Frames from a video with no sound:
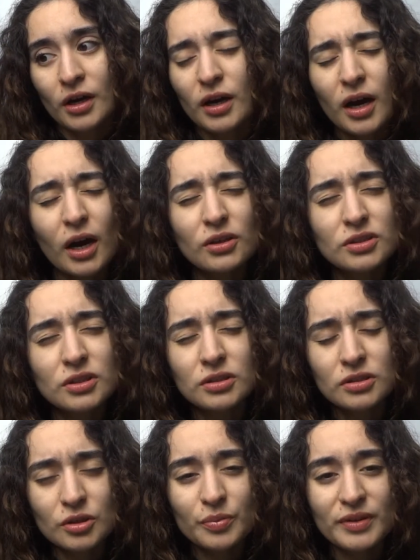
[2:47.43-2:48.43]
How
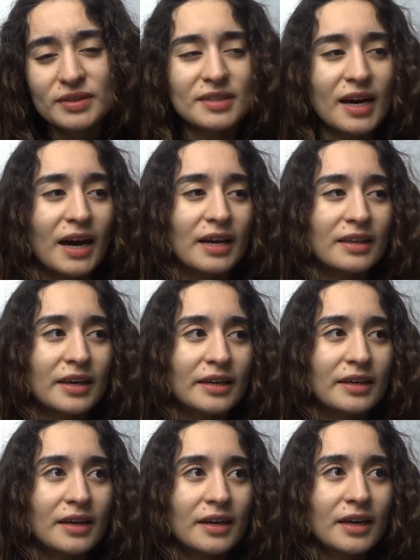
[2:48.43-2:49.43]
stupid is that?
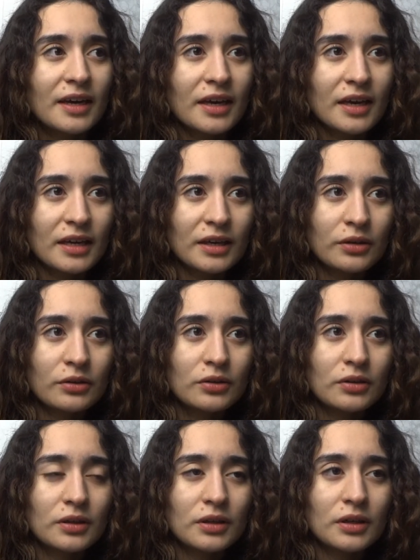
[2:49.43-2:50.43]
Like,
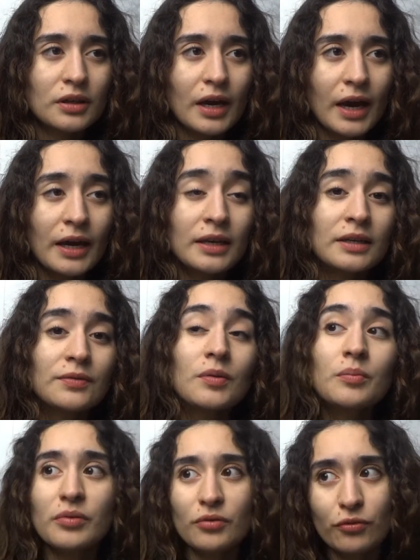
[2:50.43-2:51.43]
it, and
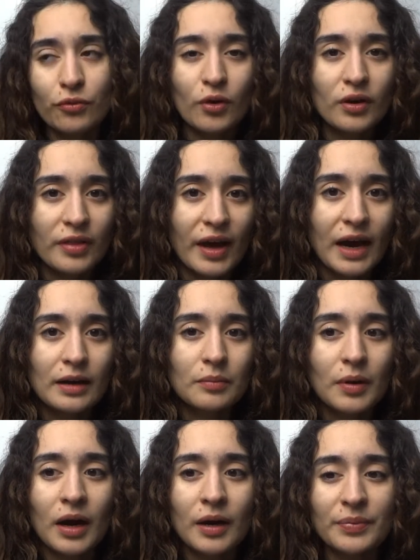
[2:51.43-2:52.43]
even before that,
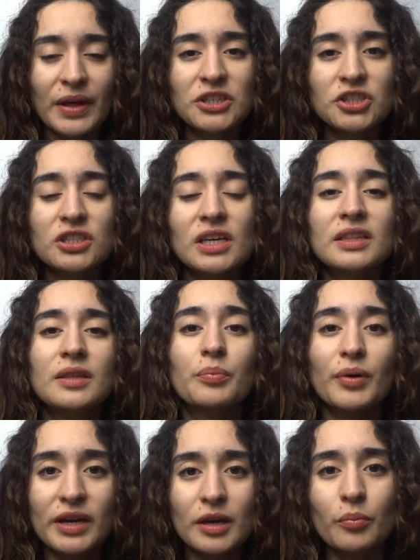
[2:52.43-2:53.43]
that's just like the
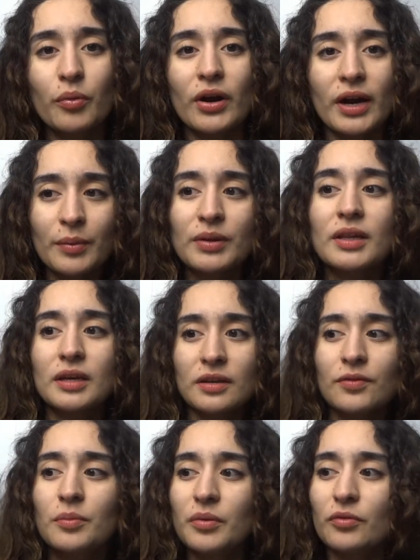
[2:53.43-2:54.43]
breaking point. I mean, like
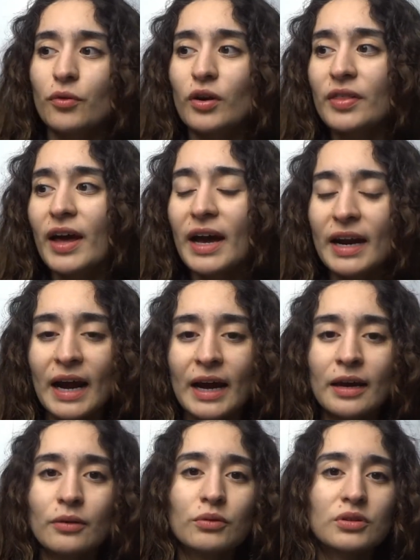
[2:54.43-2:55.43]
even before that,
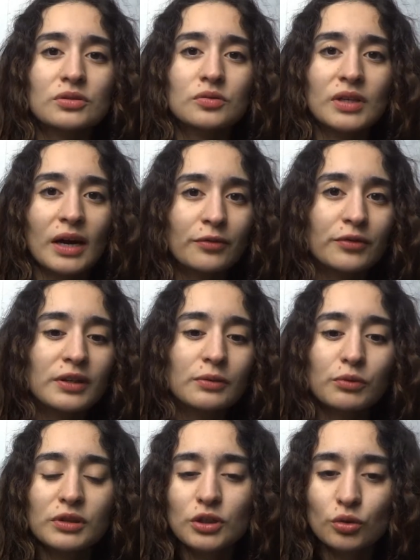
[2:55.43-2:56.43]
I was definitely
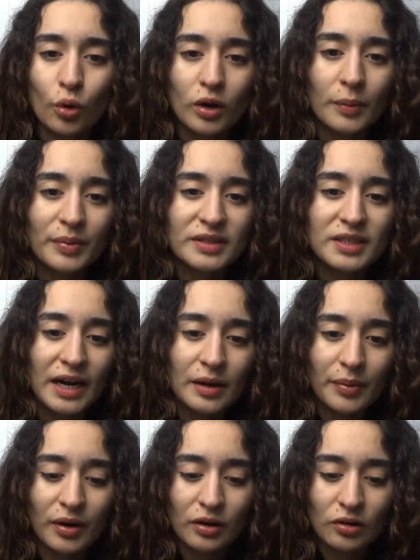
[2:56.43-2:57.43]
really torn up inside
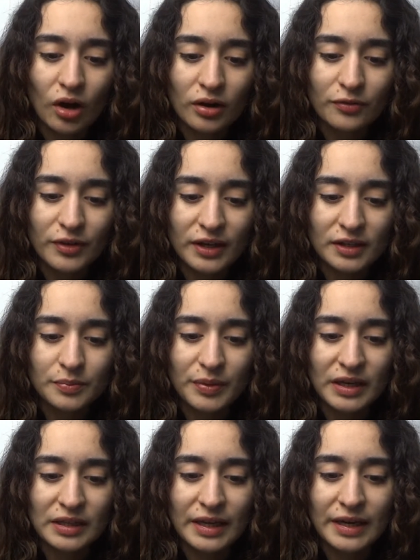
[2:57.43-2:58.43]
about a lot of things,
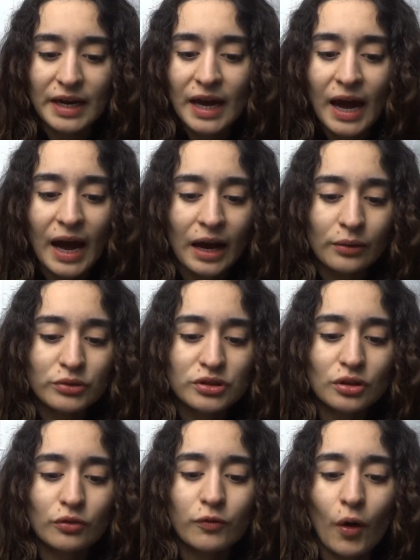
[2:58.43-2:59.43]
being like, I was
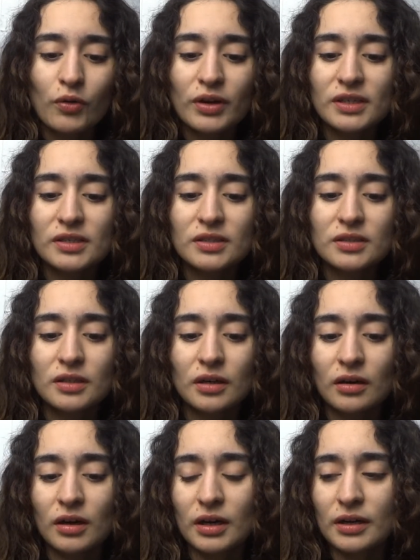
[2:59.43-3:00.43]
still focused
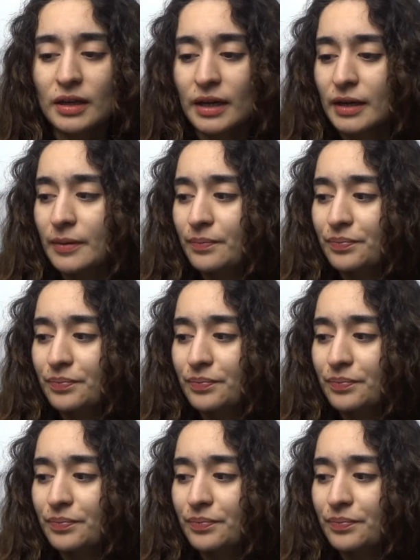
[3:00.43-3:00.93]
on like